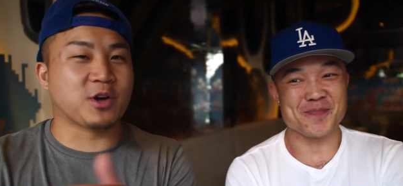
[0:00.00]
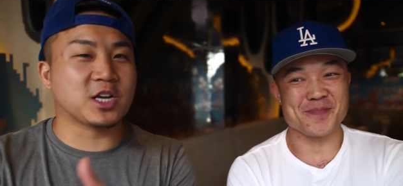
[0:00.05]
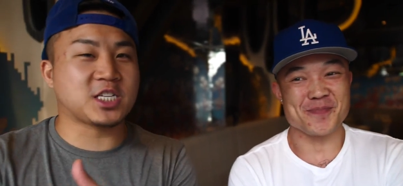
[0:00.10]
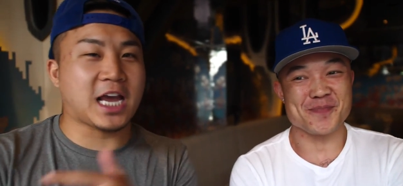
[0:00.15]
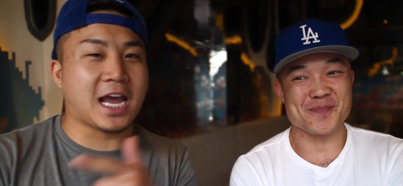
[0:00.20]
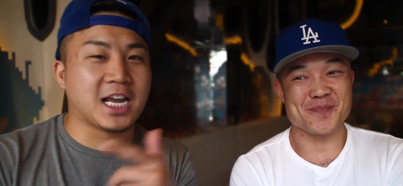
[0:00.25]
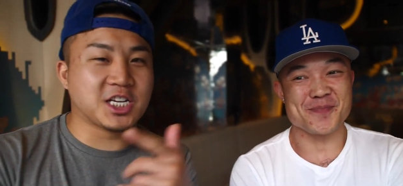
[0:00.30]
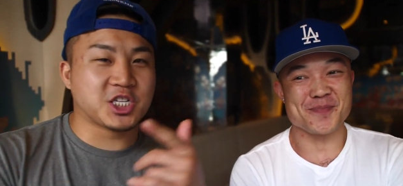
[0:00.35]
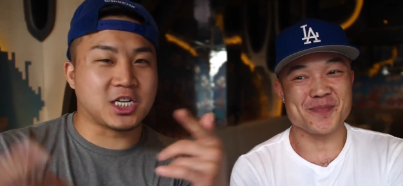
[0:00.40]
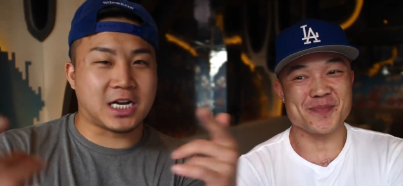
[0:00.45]
Speaker 1: rich
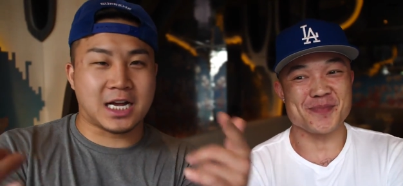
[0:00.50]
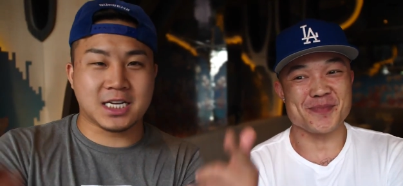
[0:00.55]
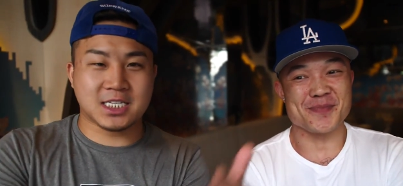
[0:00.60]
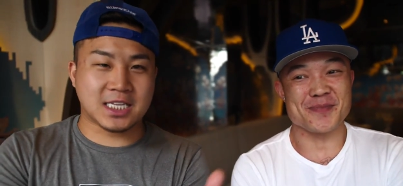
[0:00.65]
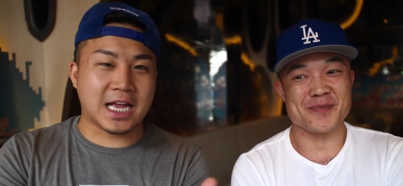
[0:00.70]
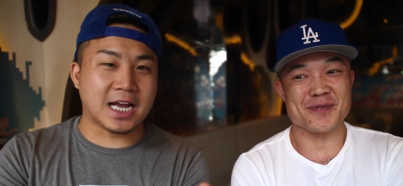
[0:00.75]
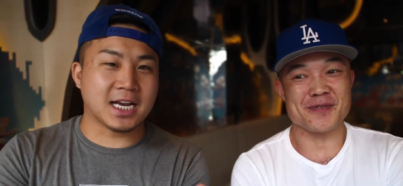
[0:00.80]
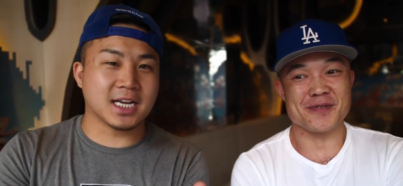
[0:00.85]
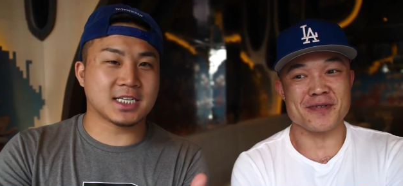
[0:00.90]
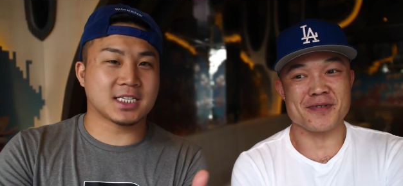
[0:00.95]
Asian
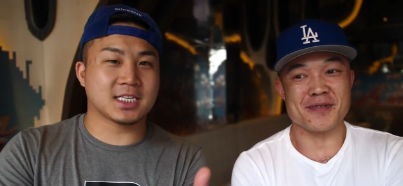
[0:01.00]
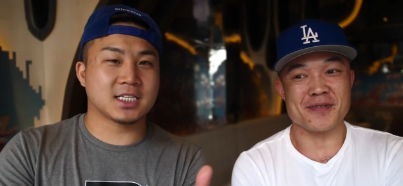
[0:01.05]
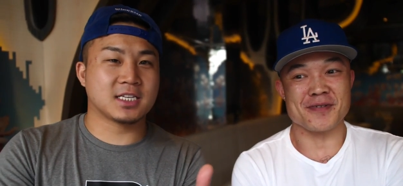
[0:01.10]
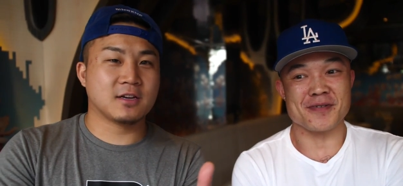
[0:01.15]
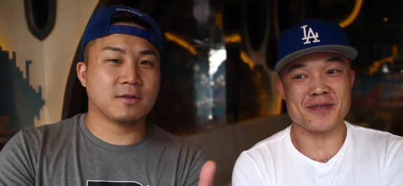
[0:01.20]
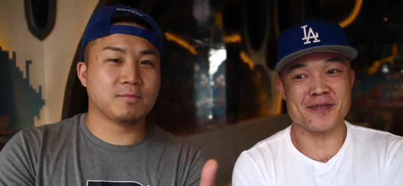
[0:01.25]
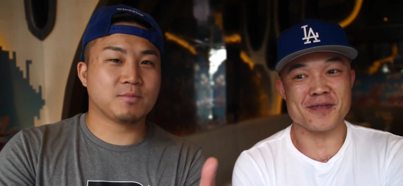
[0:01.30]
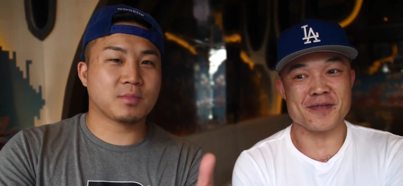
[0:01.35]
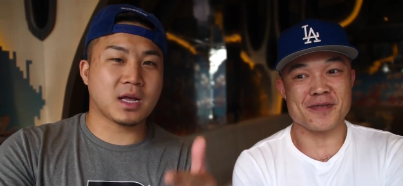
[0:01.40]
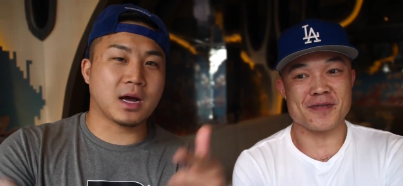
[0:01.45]

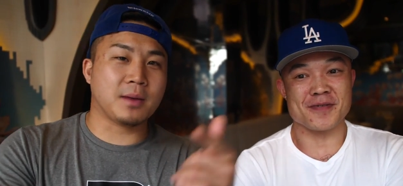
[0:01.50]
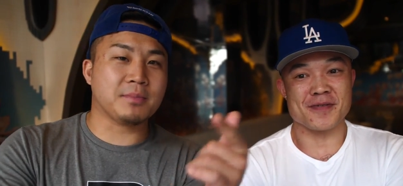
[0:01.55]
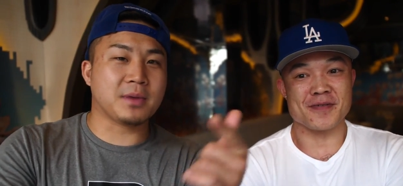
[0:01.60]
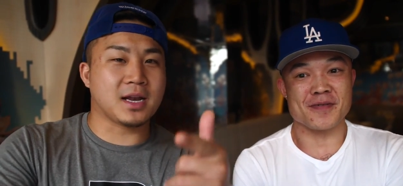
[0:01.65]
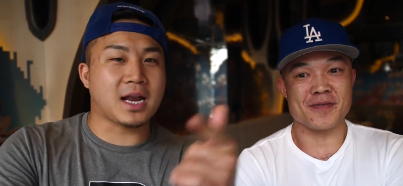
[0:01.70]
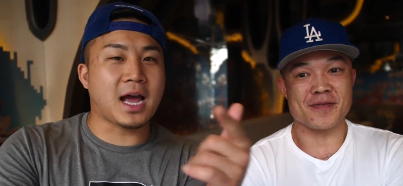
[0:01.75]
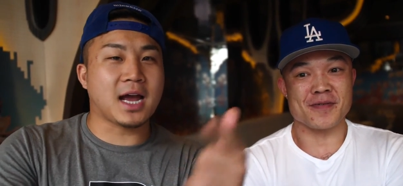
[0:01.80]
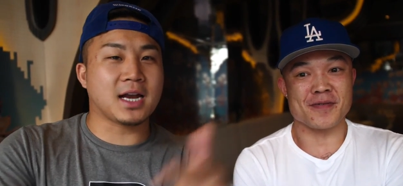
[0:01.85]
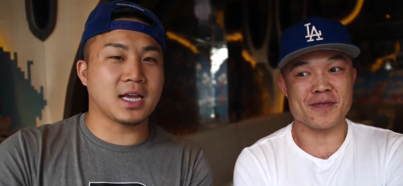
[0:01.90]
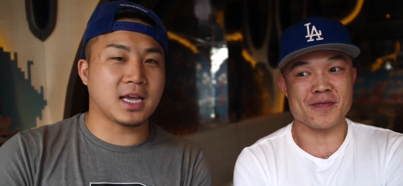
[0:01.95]
aesthetics, come to
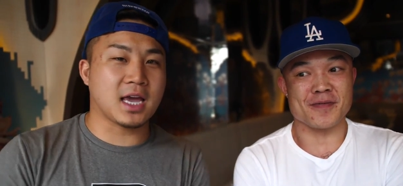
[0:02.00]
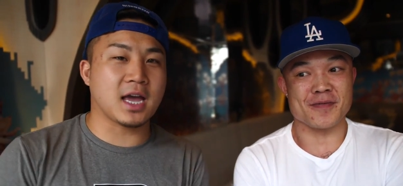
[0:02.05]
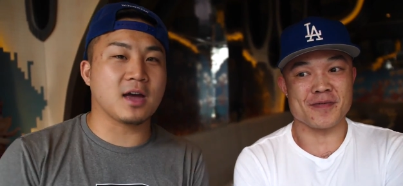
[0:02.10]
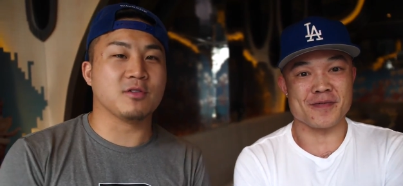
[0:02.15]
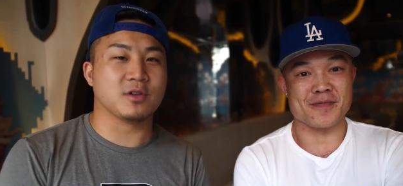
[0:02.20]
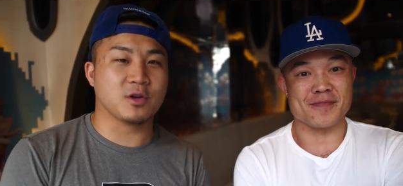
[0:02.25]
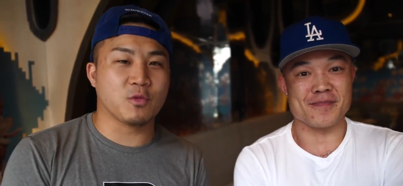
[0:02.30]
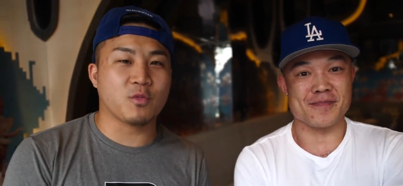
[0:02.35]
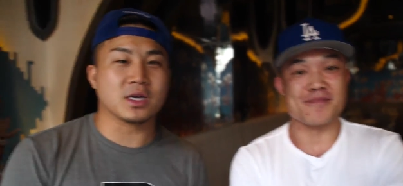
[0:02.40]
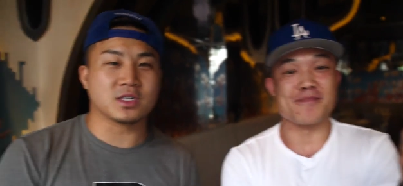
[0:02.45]
Nightingale
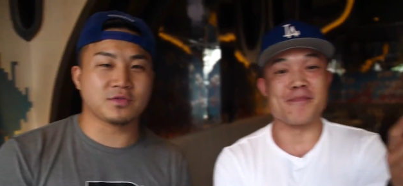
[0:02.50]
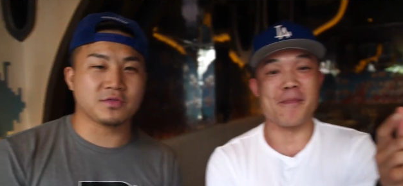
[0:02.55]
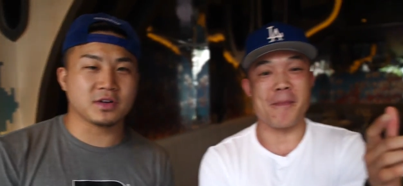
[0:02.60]
in the West